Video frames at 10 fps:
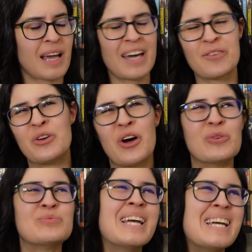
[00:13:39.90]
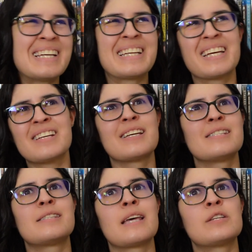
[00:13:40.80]
I don't know, get
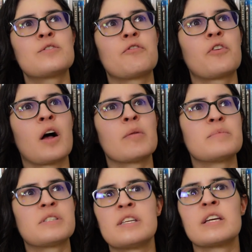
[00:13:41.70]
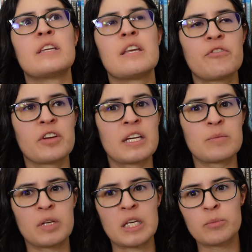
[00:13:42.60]
consent from
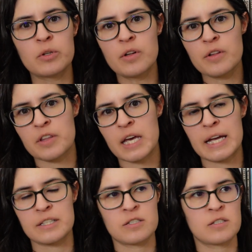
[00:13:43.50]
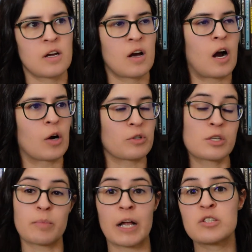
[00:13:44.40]
significant people that are
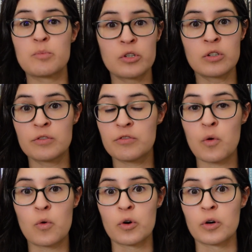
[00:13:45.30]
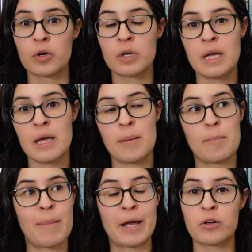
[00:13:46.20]
responsible for
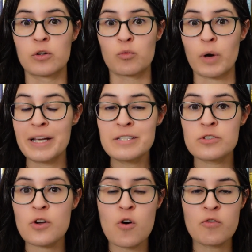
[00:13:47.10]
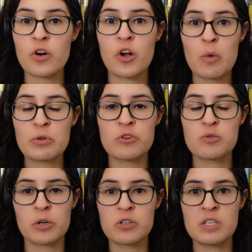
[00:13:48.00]
medical rights over a comatose
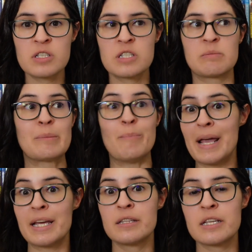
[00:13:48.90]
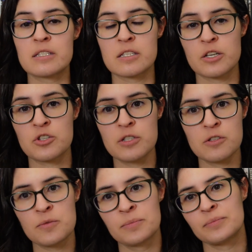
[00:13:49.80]
person to be making these decisions.